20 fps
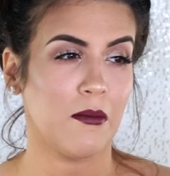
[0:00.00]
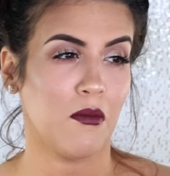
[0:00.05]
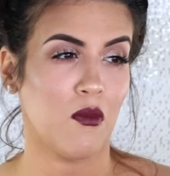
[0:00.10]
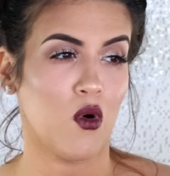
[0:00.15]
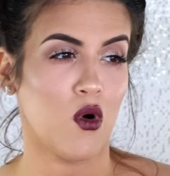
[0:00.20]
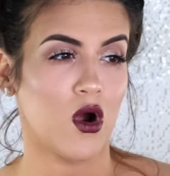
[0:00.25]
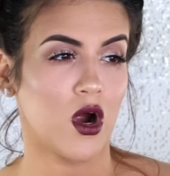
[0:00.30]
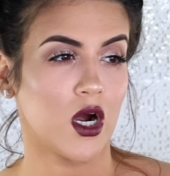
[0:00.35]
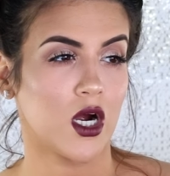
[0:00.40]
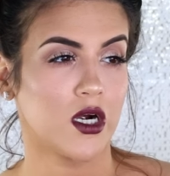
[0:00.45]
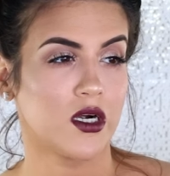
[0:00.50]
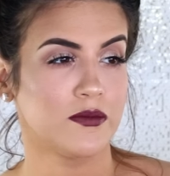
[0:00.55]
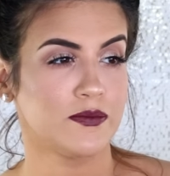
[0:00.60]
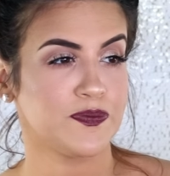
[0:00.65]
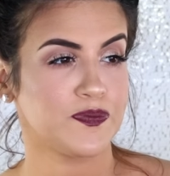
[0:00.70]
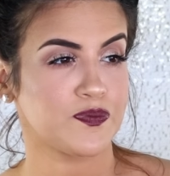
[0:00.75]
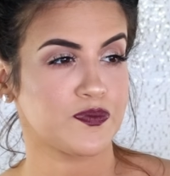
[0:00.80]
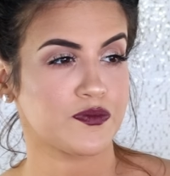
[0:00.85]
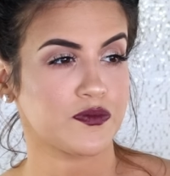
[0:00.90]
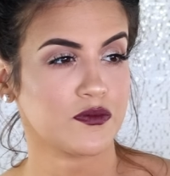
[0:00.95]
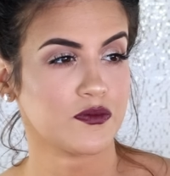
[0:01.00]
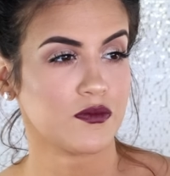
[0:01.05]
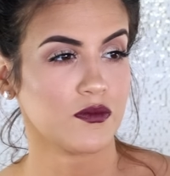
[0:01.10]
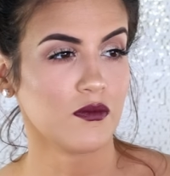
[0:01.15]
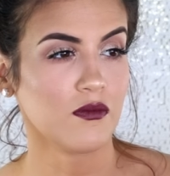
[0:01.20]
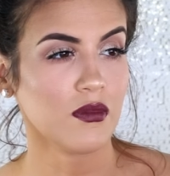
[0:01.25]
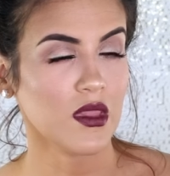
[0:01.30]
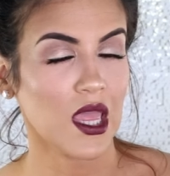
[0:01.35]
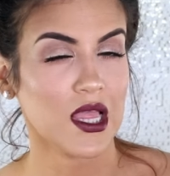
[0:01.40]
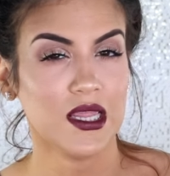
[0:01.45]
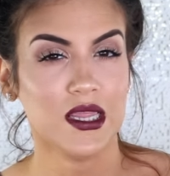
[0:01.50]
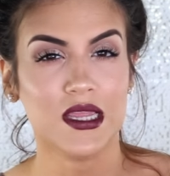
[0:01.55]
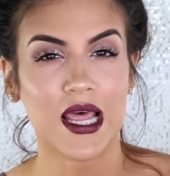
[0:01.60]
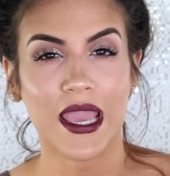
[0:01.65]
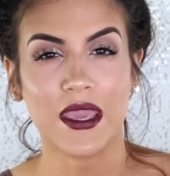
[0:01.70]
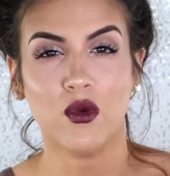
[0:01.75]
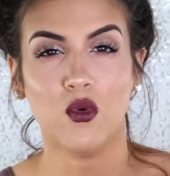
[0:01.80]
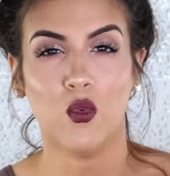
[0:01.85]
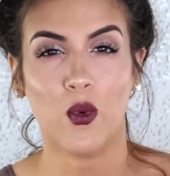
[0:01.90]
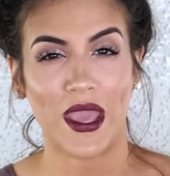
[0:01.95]
more
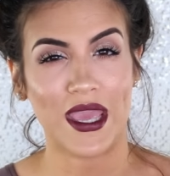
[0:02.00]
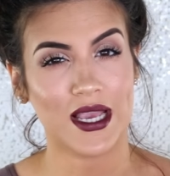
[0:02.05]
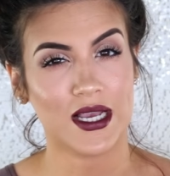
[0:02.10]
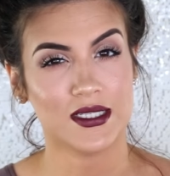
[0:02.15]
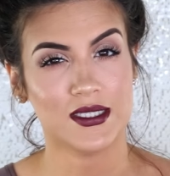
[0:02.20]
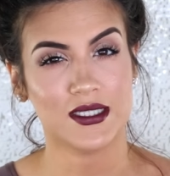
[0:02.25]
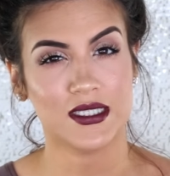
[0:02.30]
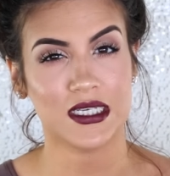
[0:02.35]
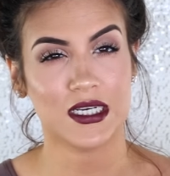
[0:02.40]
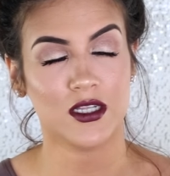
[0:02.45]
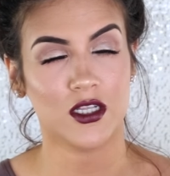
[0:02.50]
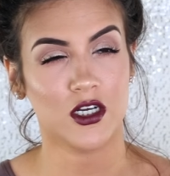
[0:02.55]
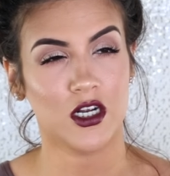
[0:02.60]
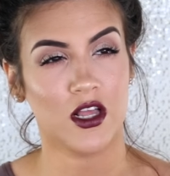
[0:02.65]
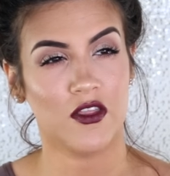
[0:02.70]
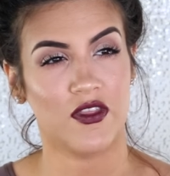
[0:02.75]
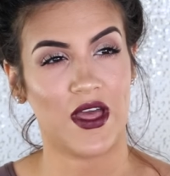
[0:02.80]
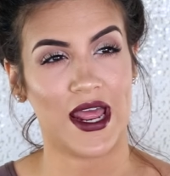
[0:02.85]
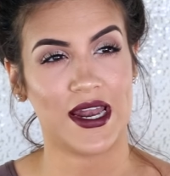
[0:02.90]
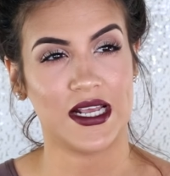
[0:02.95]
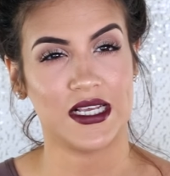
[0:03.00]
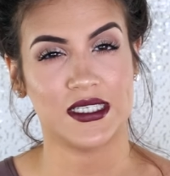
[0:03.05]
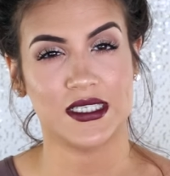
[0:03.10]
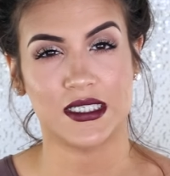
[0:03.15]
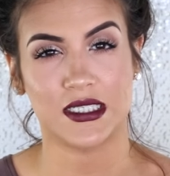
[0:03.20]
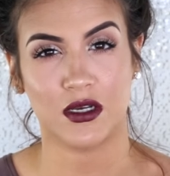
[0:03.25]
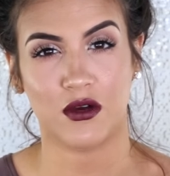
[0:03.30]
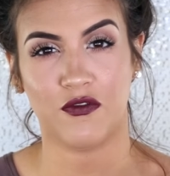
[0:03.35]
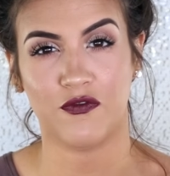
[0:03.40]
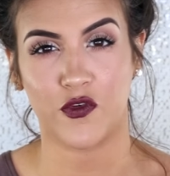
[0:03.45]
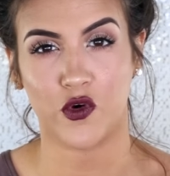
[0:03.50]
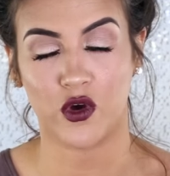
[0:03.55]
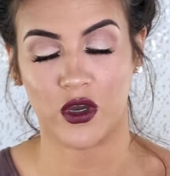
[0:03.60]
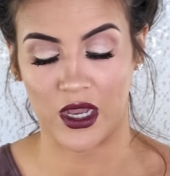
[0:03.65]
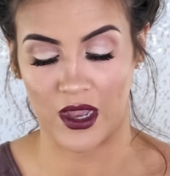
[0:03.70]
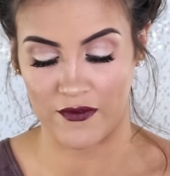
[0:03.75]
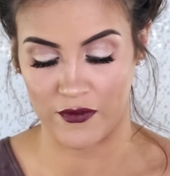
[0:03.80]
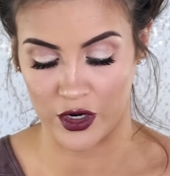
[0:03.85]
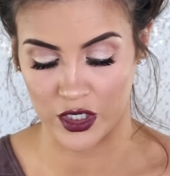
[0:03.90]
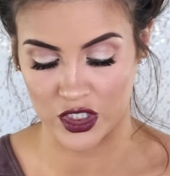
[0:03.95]
lightweight concealer that is still full
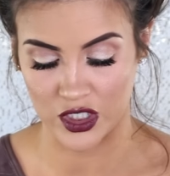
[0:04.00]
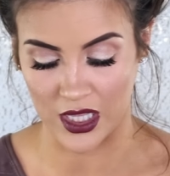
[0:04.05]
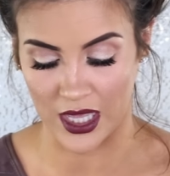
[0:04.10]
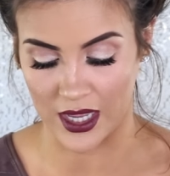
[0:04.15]
coverage.